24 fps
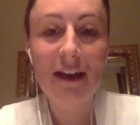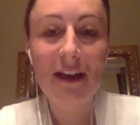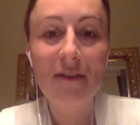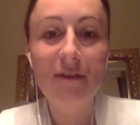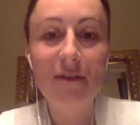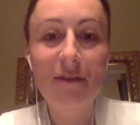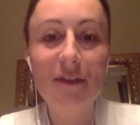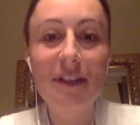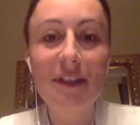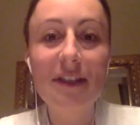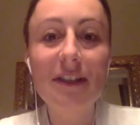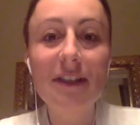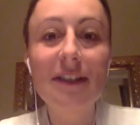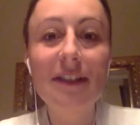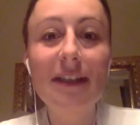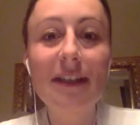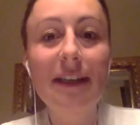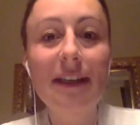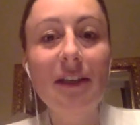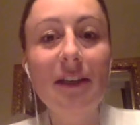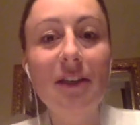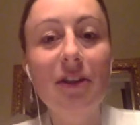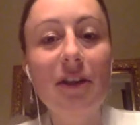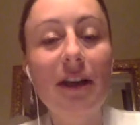
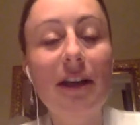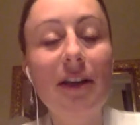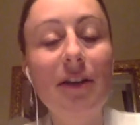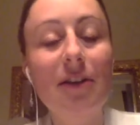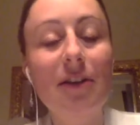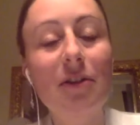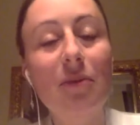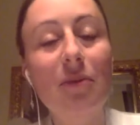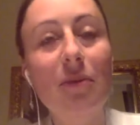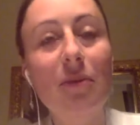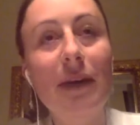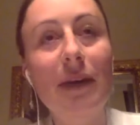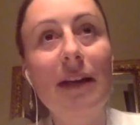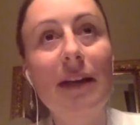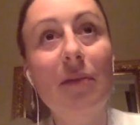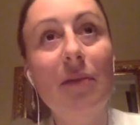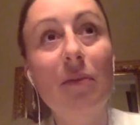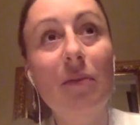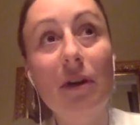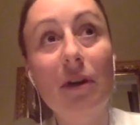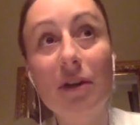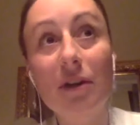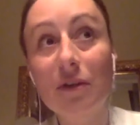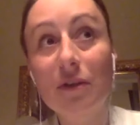in a way
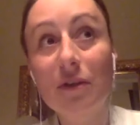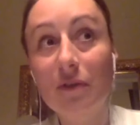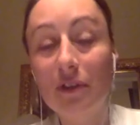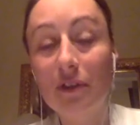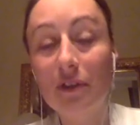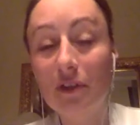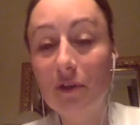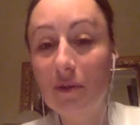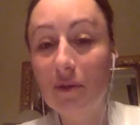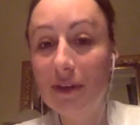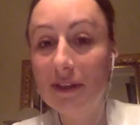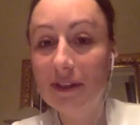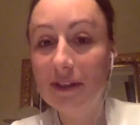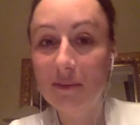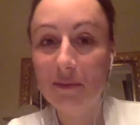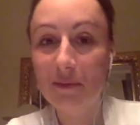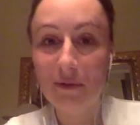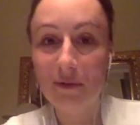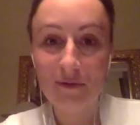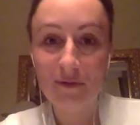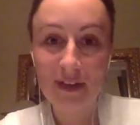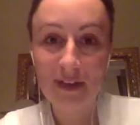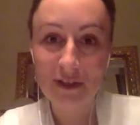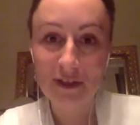that works for you as a
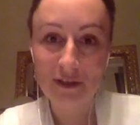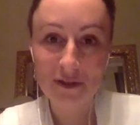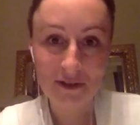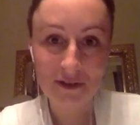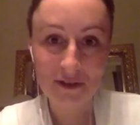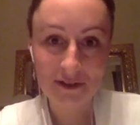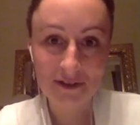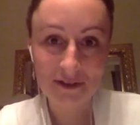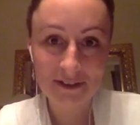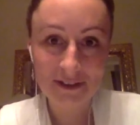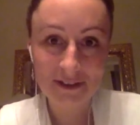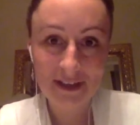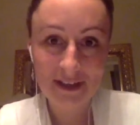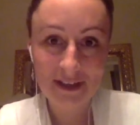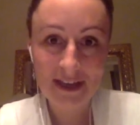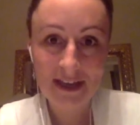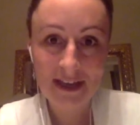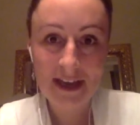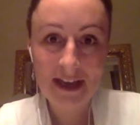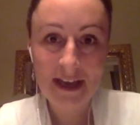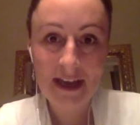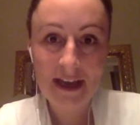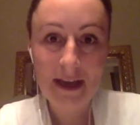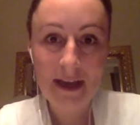professional.
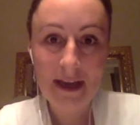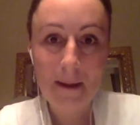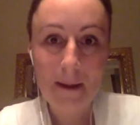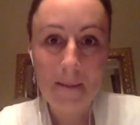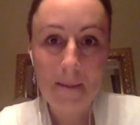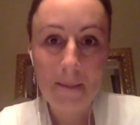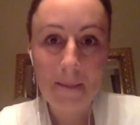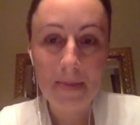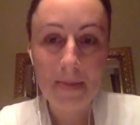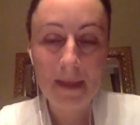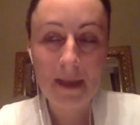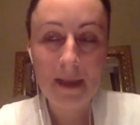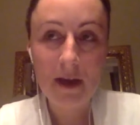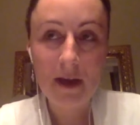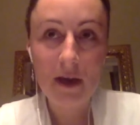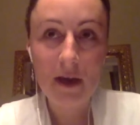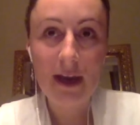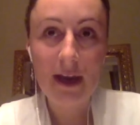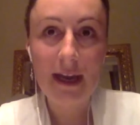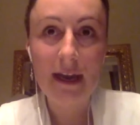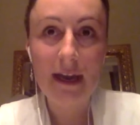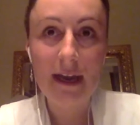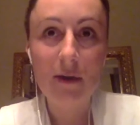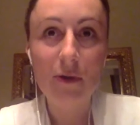
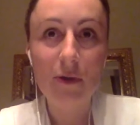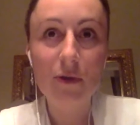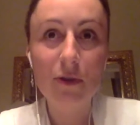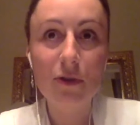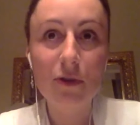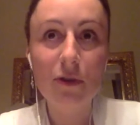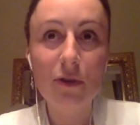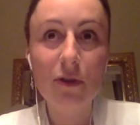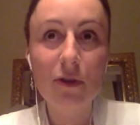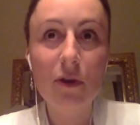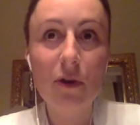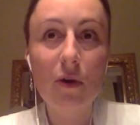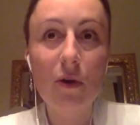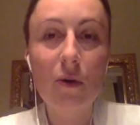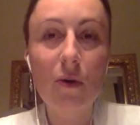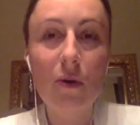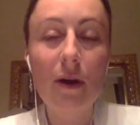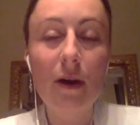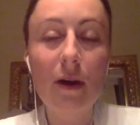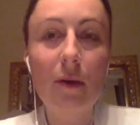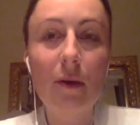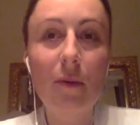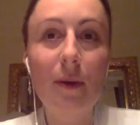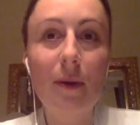
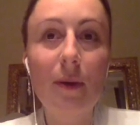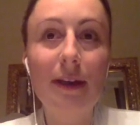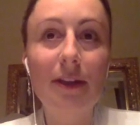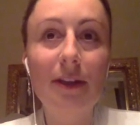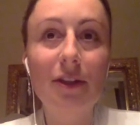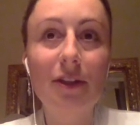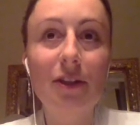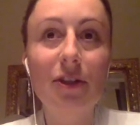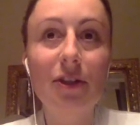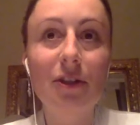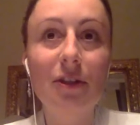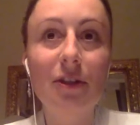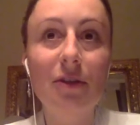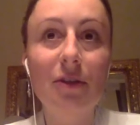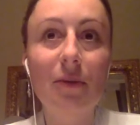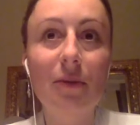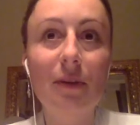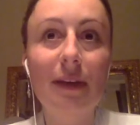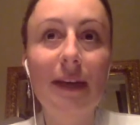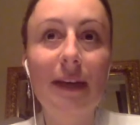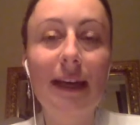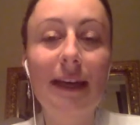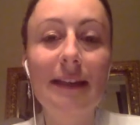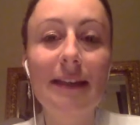Also, which
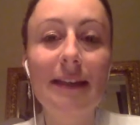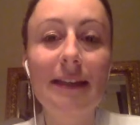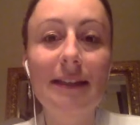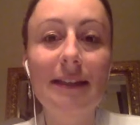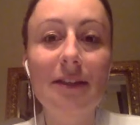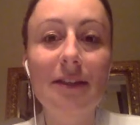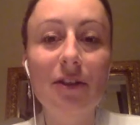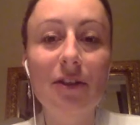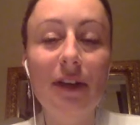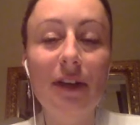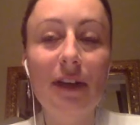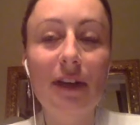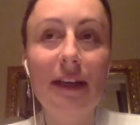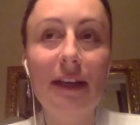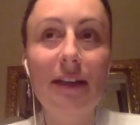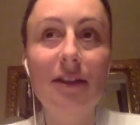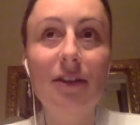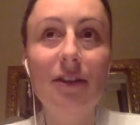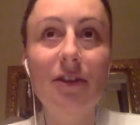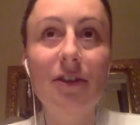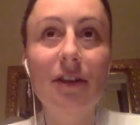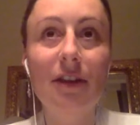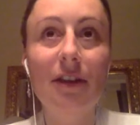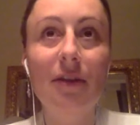creates
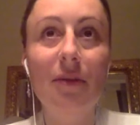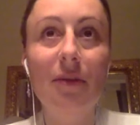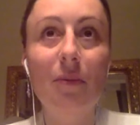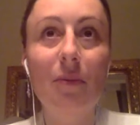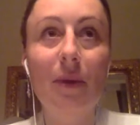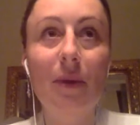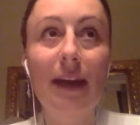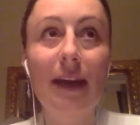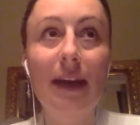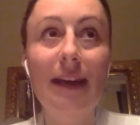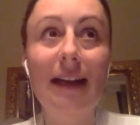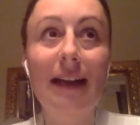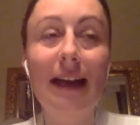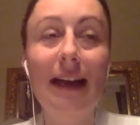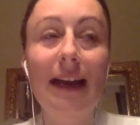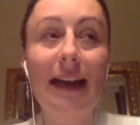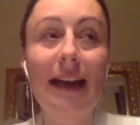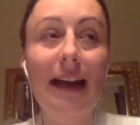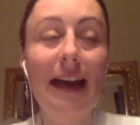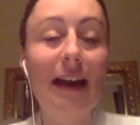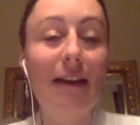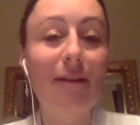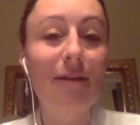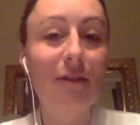change in a way that I
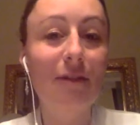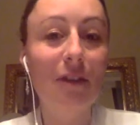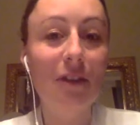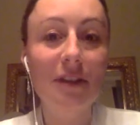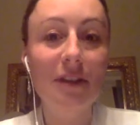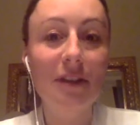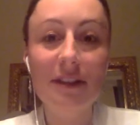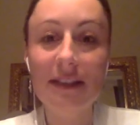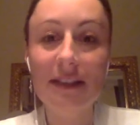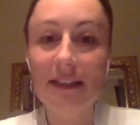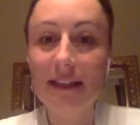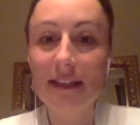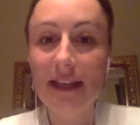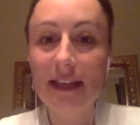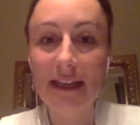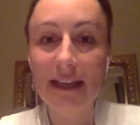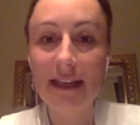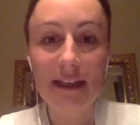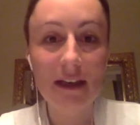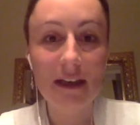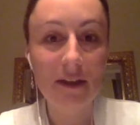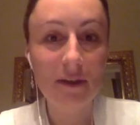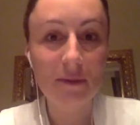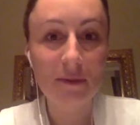have not seen
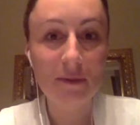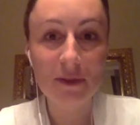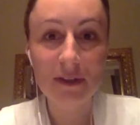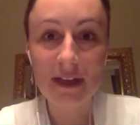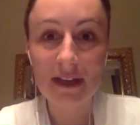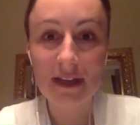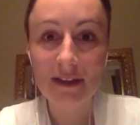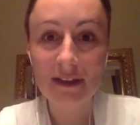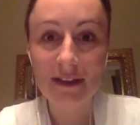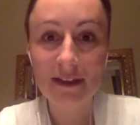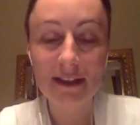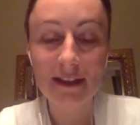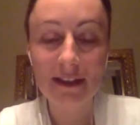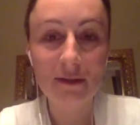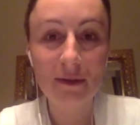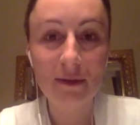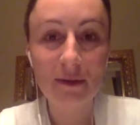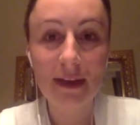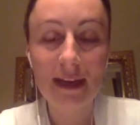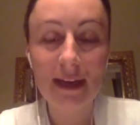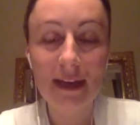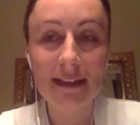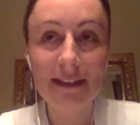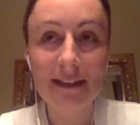any other modality
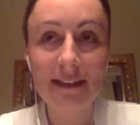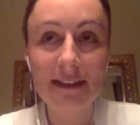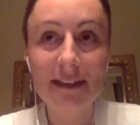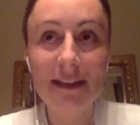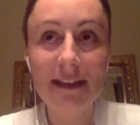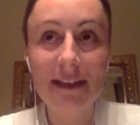create.